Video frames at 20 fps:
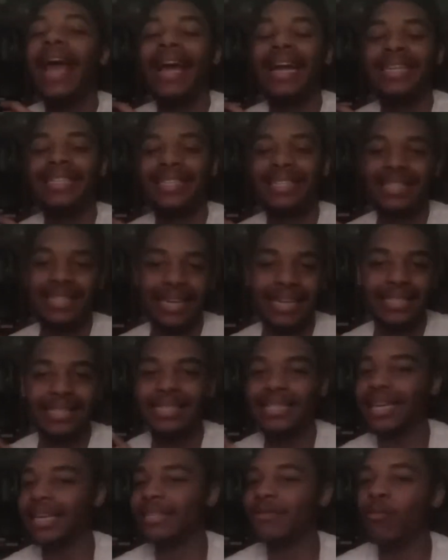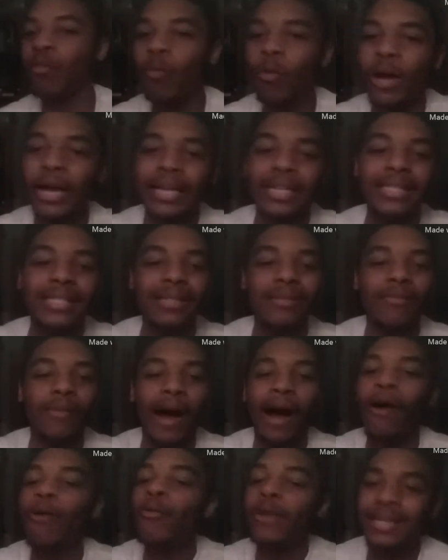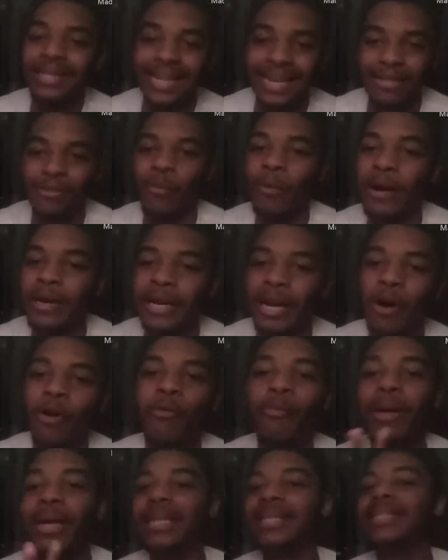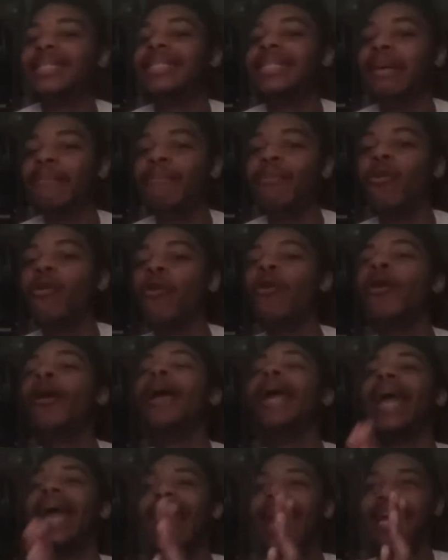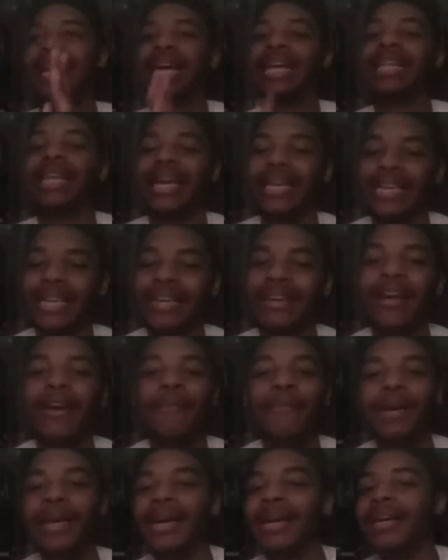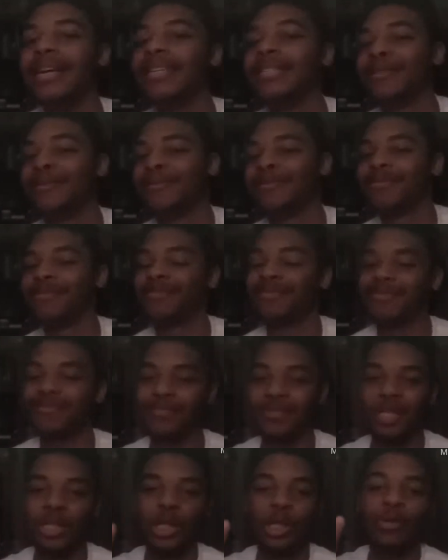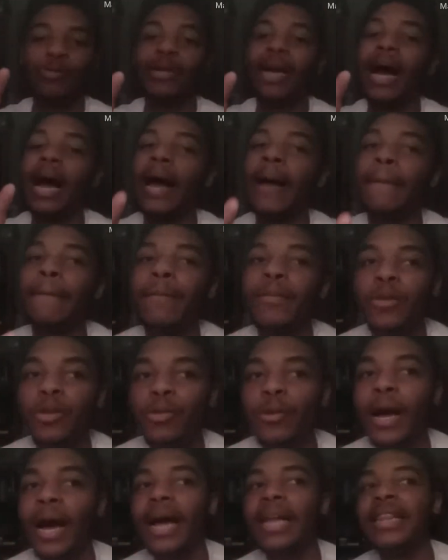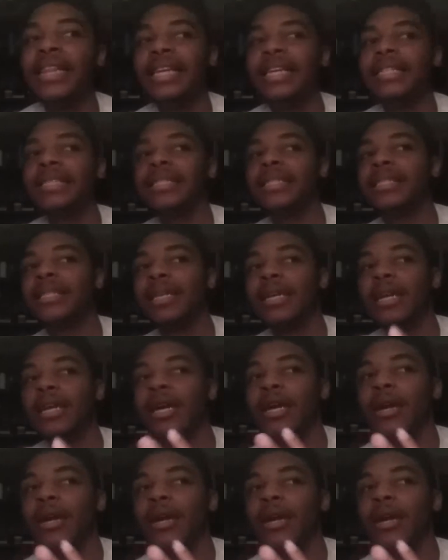It's I don't want to say it's one note, but it's simple, and I like it because you got the